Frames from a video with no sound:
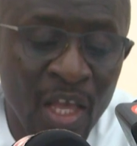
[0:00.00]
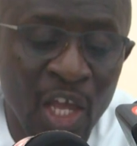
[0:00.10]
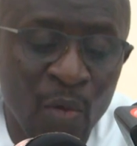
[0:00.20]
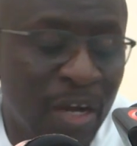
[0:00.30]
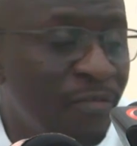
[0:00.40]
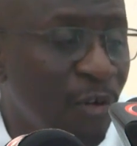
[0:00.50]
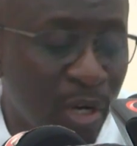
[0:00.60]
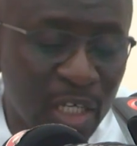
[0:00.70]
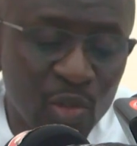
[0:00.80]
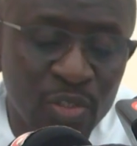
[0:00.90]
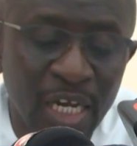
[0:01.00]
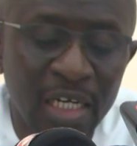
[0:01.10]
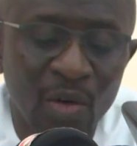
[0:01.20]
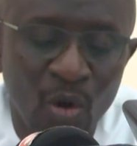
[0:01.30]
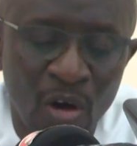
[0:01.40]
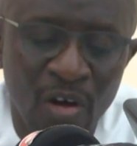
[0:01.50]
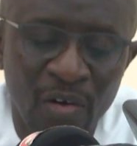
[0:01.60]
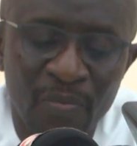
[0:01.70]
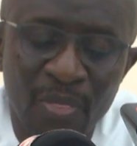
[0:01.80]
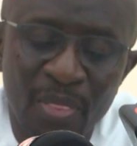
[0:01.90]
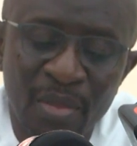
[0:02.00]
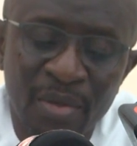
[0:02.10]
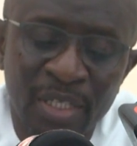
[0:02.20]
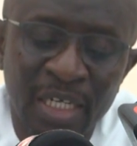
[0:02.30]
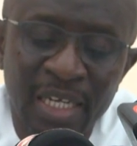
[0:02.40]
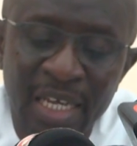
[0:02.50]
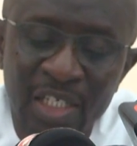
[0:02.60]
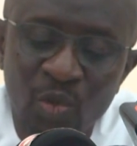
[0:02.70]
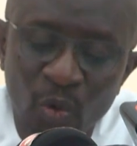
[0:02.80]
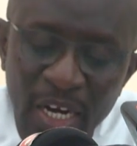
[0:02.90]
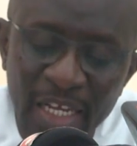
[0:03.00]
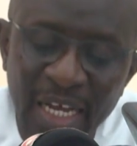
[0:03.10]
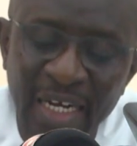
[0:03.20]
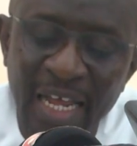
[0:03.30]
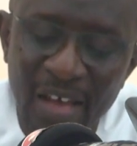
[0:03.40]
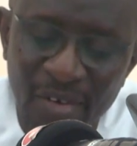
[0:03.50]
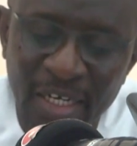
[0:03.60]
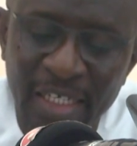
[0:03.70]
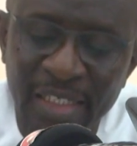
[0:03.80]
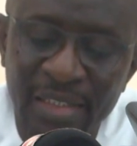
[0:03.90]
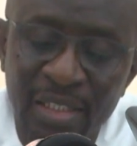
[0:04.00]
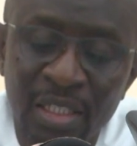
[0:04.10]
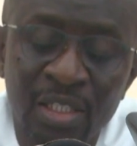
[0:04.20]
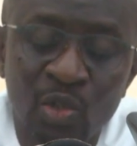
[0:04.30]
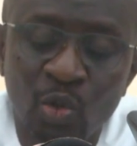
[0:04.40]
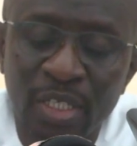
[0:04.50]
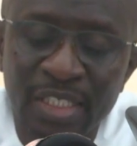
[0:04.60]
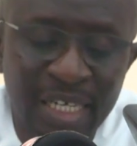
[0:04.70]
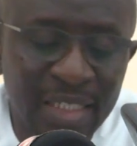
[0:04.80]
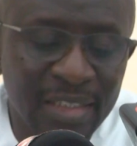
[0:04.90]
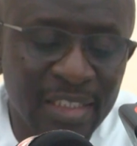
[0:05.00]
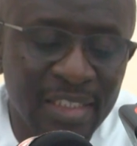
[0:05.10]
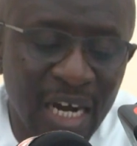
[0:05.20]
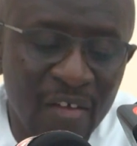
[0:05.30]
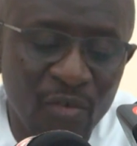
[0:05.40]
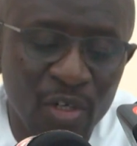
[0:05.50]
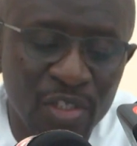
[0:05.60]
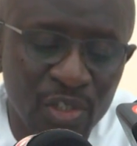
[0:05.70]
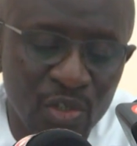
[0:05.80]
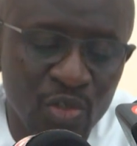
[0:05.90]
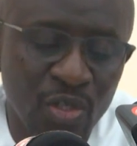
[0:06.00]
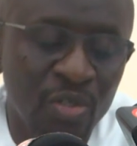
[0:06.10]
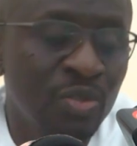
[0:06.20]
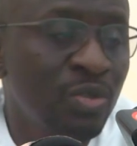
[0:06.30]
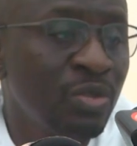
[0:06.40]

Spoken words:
He went further to tell the world that he is willing and ever ready to reject the draft Constitution